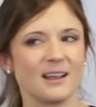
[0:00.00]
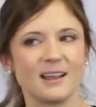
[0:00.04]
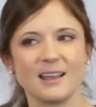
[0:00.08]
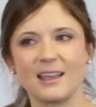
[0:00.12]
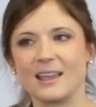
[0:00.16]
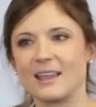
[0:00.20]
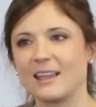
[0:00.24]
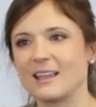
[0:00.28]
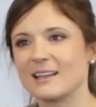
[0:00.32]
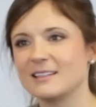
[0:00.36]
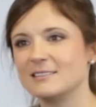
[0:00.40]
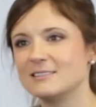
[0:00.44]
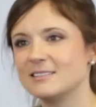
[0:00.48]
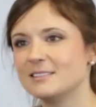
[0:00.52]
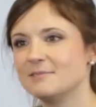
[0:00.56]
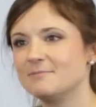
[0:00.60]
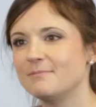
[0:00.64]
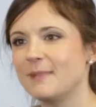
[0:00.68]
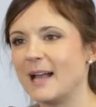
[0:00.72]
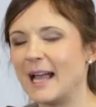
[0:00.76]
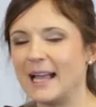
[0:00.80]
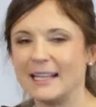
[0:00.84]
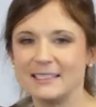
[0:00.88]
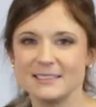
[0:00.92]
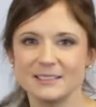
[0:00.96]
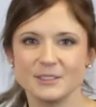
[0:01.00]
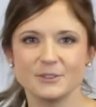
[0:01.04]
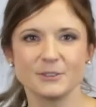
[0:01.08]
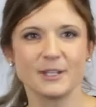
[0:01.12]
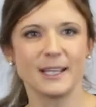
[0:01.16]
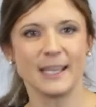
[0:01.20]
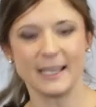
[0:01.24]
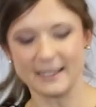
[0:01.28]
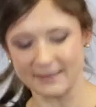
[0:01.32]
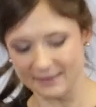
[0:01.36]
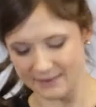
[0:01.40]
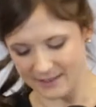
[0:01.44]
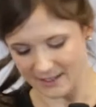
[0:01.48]
And as you
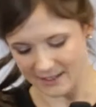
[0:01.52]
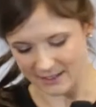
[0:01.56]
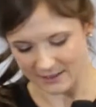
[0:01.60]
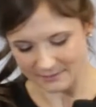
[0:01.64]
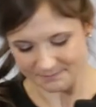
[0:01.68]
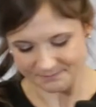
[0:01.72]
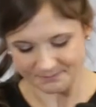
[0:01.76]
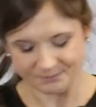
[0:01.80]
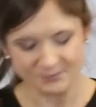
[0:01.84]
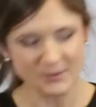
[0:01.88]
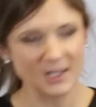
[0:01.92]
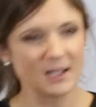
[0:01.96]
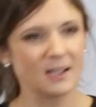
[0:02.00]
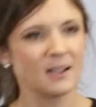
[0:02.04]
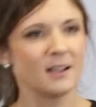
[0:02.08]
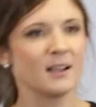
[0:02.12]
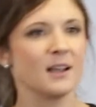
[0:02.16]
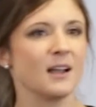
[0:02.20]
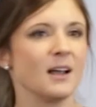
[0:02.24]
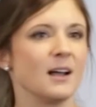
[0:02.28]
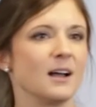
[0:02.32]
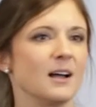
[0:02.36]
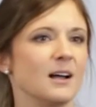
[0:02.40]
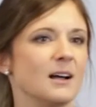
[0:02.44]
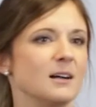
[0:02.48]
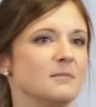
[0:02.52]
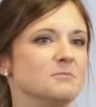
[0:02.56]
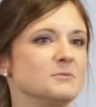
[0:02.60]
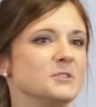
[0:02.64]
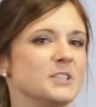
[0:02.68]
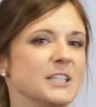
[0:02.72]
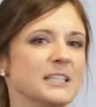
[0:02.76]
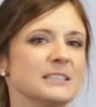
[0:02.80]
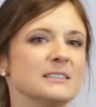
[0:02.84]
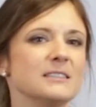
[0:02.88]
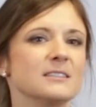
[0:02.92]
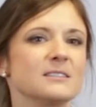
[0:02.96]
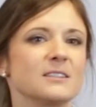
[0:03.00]
head there,
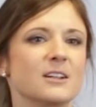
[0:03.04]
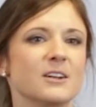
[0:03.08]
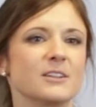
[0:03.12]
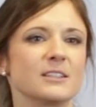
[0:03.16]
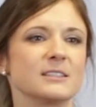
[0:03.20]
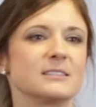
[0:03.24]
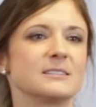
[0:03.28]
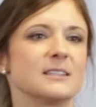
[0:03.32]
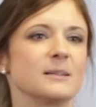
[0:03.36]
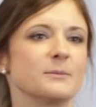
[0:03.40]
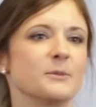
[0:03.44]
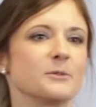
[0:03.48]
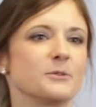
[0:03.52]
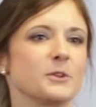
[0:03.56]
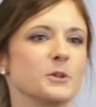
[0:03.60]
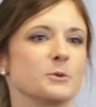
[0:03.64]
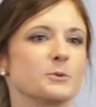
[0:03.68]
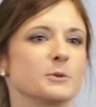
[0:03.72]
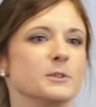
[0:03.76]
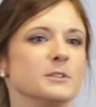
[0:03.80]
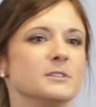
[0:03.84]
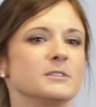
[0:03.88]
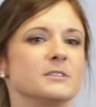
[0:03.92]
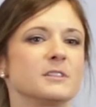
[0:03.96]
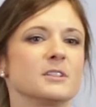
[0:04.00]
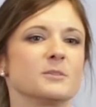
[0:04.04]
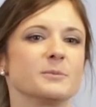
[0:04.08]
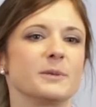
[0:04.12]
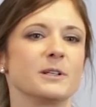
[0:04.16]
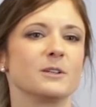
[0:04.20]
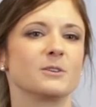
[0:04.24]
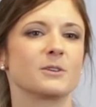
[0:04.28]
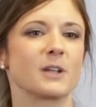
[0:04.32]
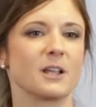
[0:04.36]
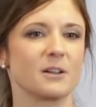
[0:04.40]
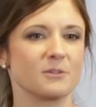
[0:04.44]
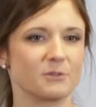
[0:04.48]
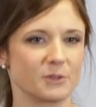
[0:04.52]
chances are that some of you will still be
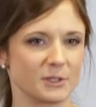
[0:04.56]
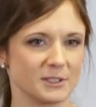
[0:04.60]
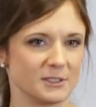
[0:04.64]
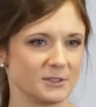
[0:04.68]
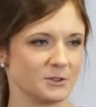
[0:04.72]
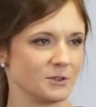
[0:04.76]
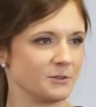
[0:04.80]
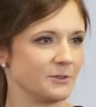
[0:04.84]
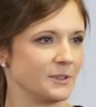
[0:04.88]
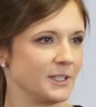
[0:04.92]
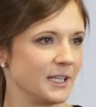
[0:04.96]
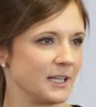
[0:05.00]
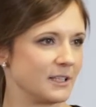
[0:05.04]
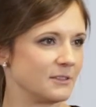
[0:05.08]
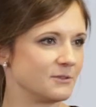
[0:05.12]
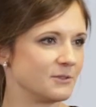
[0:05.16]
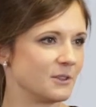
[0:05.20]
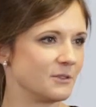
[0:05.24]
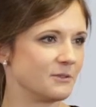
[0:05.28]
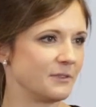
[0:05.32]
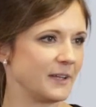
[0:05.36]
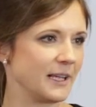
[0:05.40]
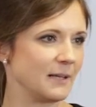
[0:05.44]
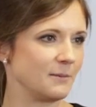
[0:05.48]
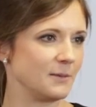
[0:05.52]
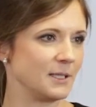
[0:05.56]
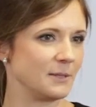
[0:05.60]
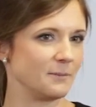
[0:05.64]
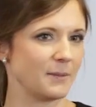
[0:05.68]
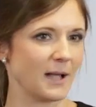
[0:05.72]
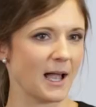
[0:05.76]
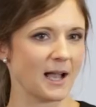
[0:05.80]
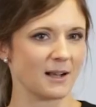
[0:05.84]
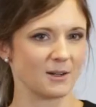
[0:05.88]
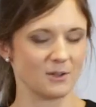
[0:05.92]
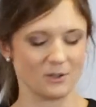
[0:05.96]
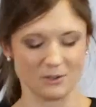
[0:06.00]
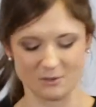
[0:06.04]
looking for a souvenir for family
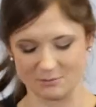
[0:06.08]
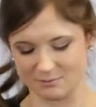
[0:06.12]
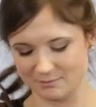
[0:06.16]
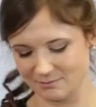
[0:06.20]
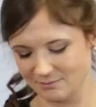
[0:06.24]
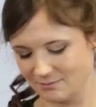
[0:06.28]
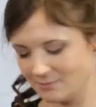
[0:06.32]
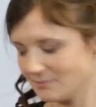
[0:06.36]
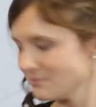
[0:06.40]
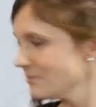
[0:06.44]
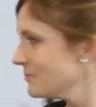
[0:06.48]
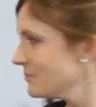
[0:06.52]
back home.